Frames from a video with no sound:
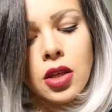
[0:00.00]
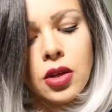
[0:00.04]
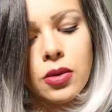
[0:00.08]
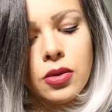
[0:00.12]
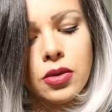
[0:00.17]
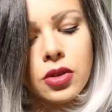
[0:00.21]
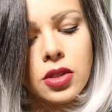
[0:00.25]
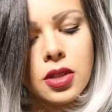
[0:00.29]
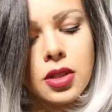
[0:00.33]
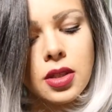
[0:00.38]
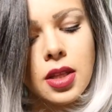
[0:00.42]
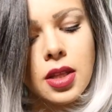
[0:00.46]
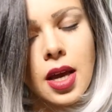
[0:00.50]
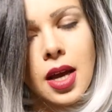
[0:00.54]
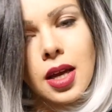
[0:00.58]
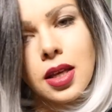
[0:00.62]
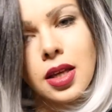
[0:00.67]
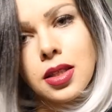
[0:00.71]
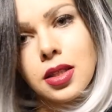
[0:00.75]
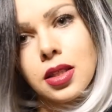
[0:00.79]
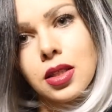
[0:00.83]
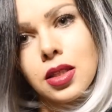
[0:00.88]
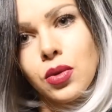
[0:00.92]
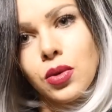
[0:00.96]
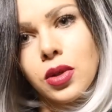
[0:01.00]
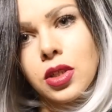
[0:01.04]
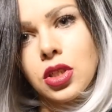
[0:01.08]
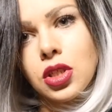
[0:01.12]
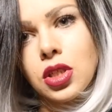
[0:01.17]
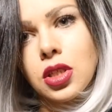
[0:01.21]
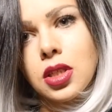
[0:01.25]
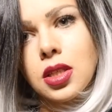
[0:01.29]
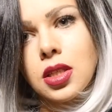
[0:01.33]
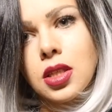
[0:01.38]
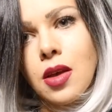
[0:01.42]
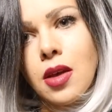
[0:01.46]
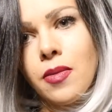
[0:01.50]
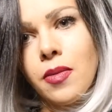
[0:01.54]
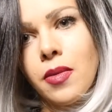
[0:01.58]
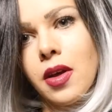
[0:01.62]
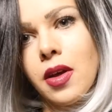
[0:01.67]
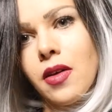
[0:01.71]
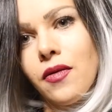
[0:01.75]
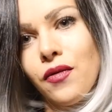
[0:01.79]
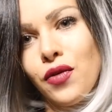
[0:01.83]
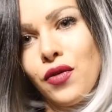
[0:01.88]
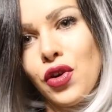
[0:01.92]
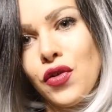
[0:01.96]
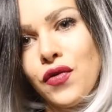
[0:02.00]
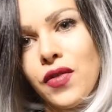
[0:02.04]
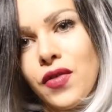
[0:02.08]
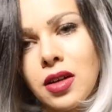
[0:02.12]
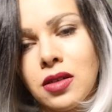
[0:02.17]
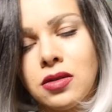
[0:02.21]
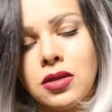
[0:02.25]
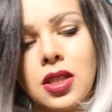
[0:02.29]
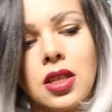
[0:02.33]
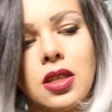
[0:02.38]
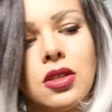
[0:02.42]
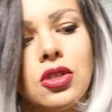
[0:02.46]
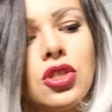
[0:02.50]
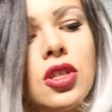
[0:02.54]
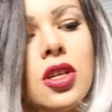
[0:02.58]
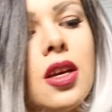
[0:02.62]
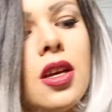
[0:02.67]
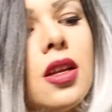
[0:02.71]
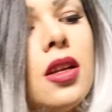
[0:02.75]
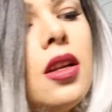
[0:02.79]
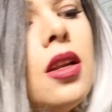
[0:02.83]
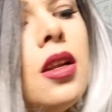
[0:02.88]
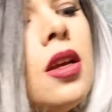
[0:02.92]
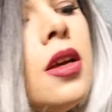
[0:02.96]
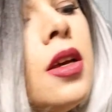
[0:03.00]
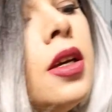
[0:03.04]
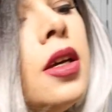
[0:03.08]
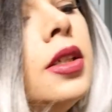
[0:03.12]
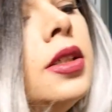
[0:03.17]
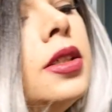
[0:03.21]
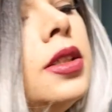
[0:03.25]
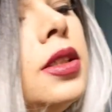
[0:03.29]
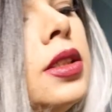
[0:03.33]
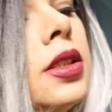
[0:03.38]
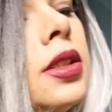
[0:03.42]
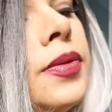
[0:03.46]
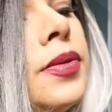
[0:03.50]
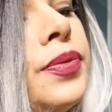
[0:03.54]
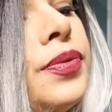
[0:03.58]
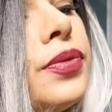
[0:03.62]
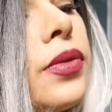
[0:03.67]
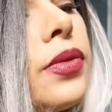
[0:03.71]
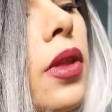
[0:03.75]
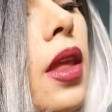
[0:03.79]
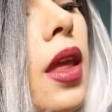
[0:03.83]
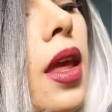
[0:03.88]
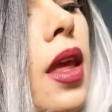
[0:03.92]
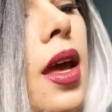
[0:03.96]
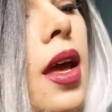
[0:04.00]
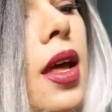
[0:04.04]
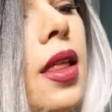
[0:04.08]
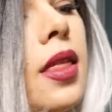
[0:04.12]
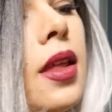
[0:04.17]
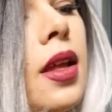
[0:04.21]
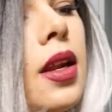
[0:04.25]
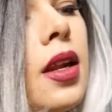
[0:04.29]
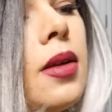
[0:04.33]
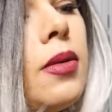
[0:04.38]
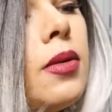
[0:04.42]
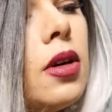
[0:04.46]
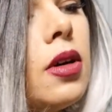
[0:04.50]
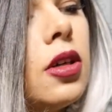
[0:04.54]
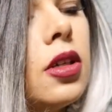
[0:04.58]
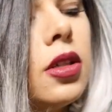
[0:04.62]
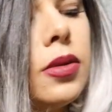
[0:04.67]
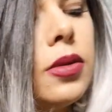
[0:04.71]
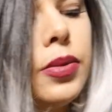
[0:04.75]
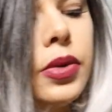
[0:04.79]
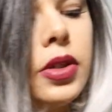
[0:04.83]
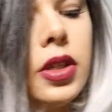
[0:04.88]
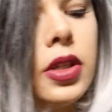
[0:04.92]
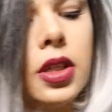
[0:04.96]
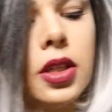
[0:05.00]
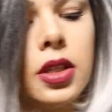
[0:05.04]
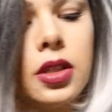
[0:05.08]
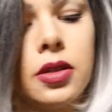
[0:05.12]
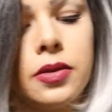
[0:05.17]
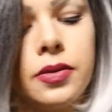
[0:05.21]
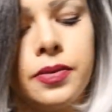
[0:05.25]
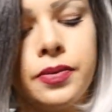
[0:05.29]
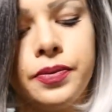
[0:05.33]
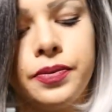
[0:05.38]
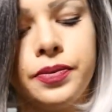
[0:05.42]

you just like squish some of your foundation, and then I'm gonna put it